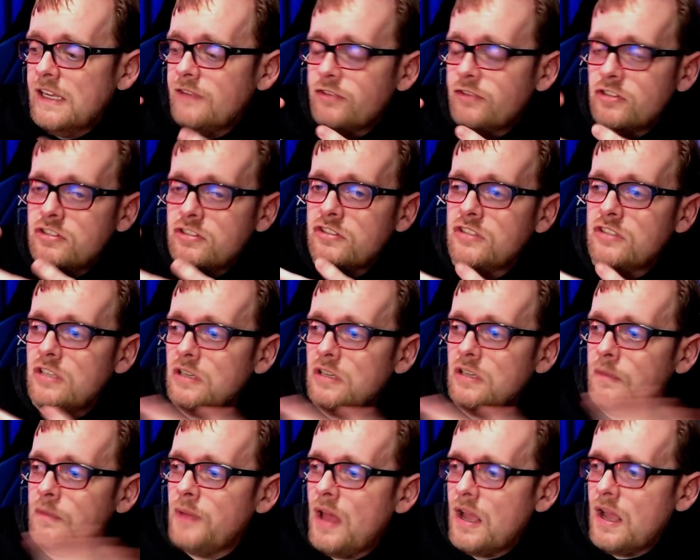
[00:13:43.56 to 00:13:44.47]
if they're just going
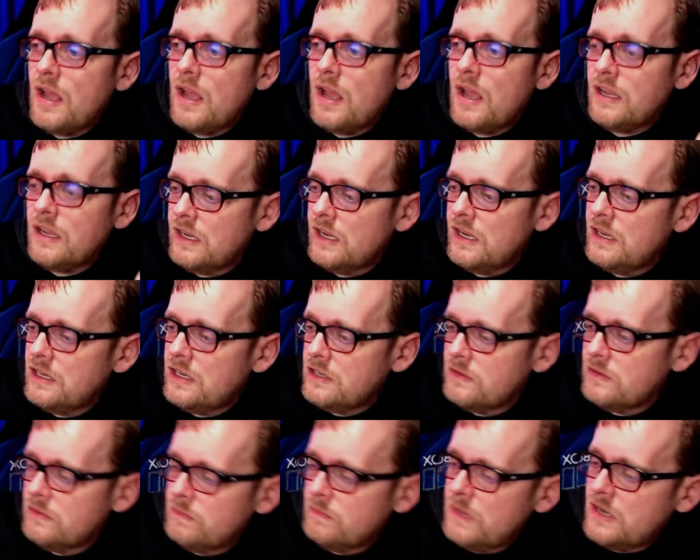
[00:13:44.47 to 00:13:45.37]
to block it and
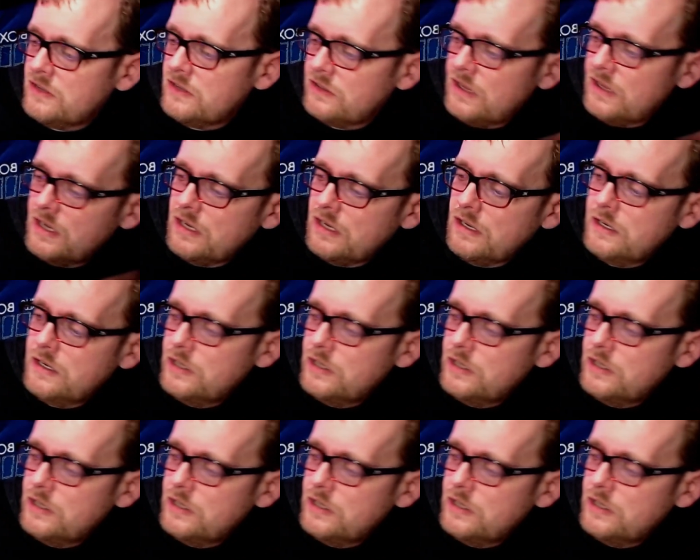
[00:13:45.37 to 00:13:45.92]
it makes like,